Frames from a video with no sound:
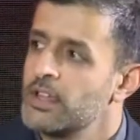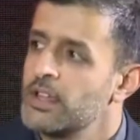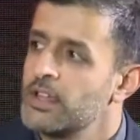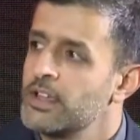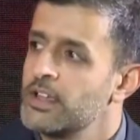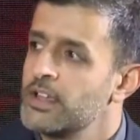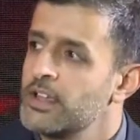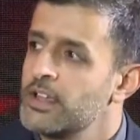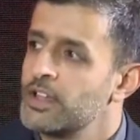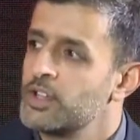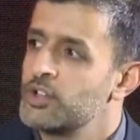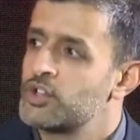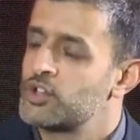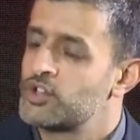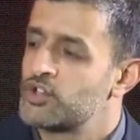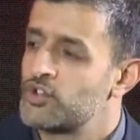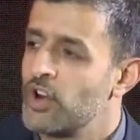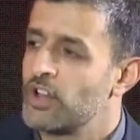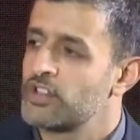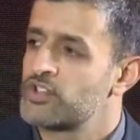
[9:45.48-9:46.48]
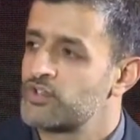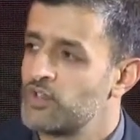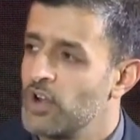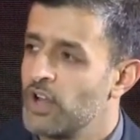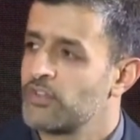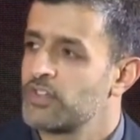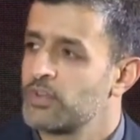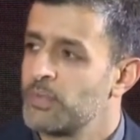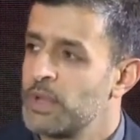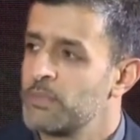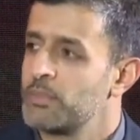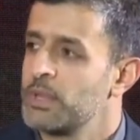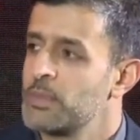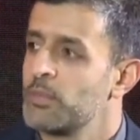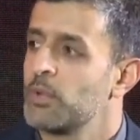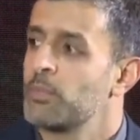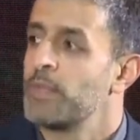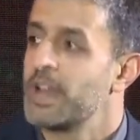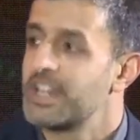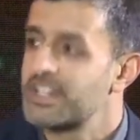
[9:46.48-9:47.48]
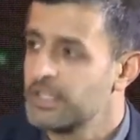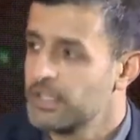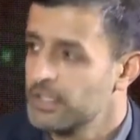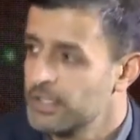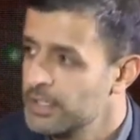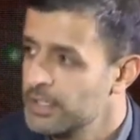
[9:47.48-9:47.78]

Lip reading: you should try and strive to make people better